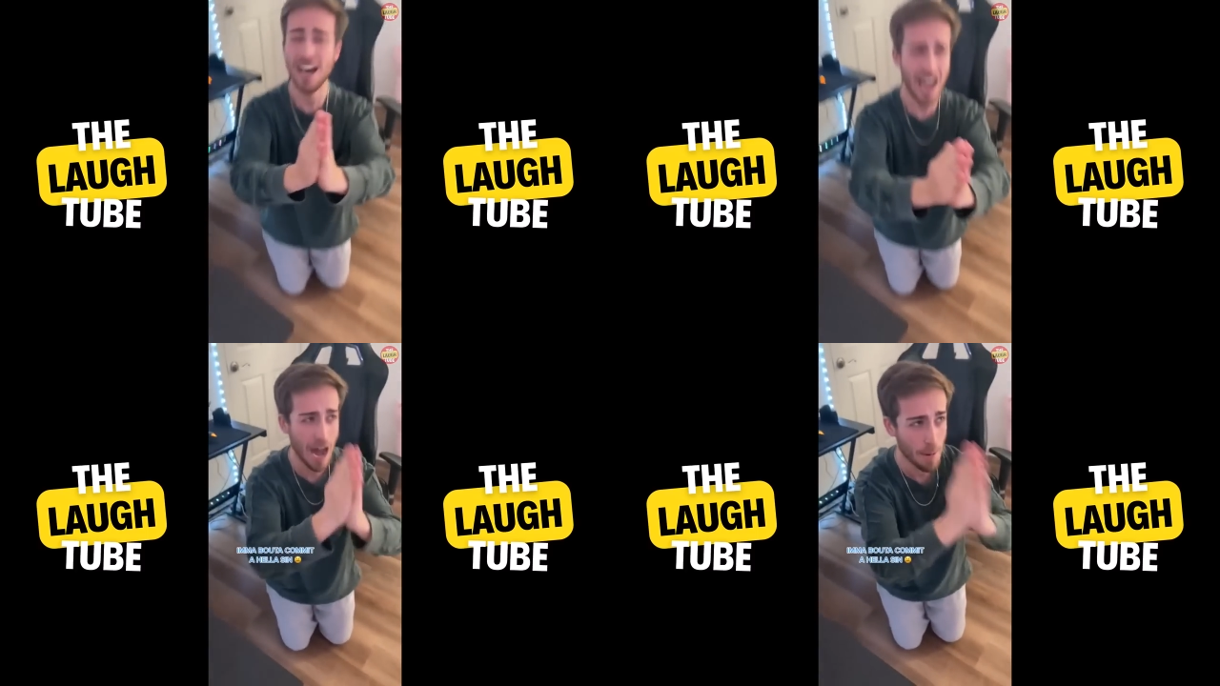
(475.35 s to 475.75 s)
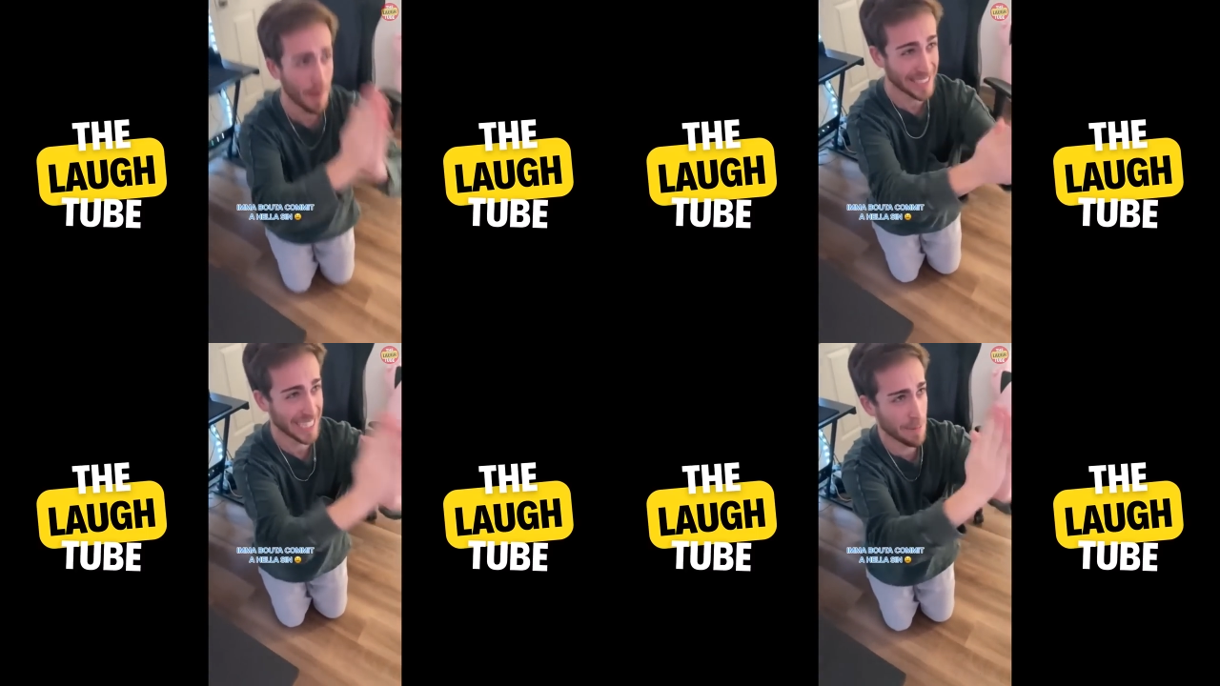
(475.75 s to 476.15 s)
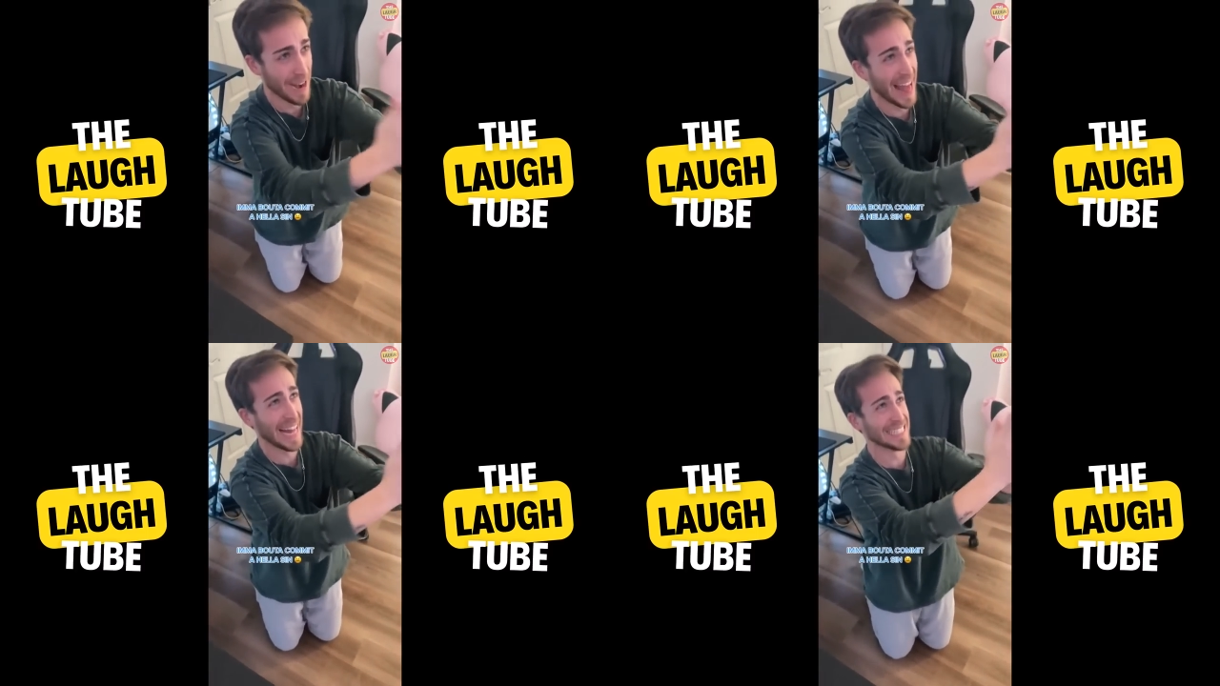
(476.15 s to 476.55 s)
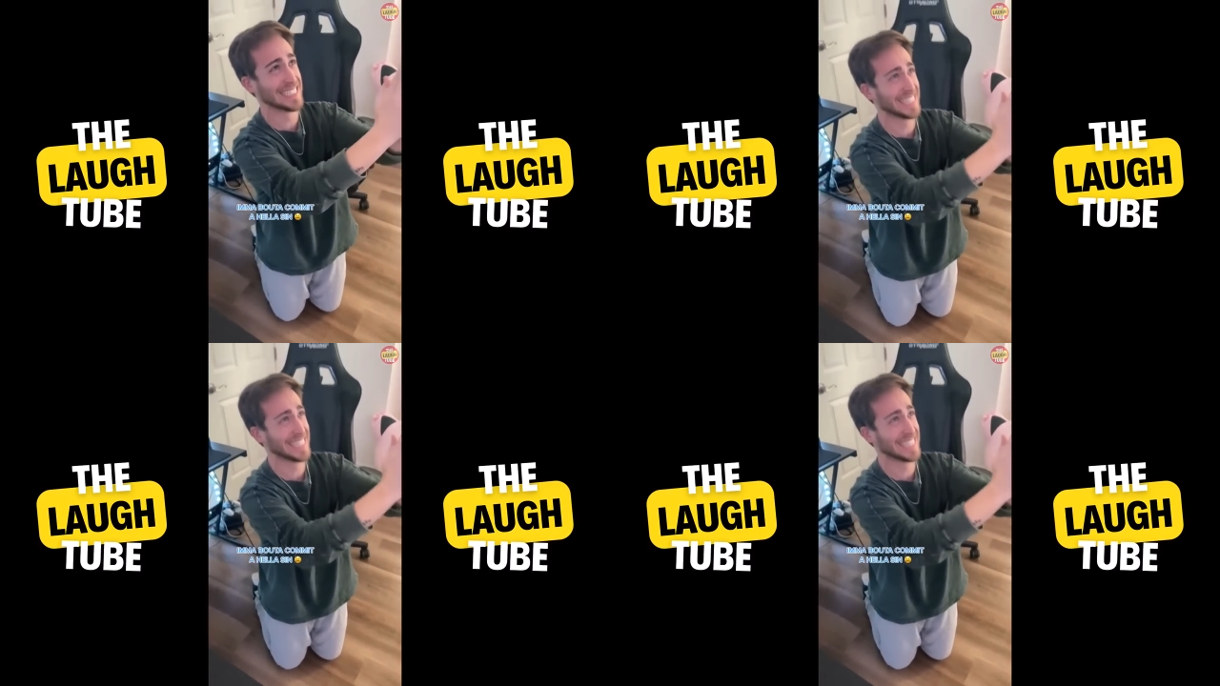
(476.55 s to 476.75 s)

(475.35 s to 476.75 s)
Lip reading: I'm about to commit a hell of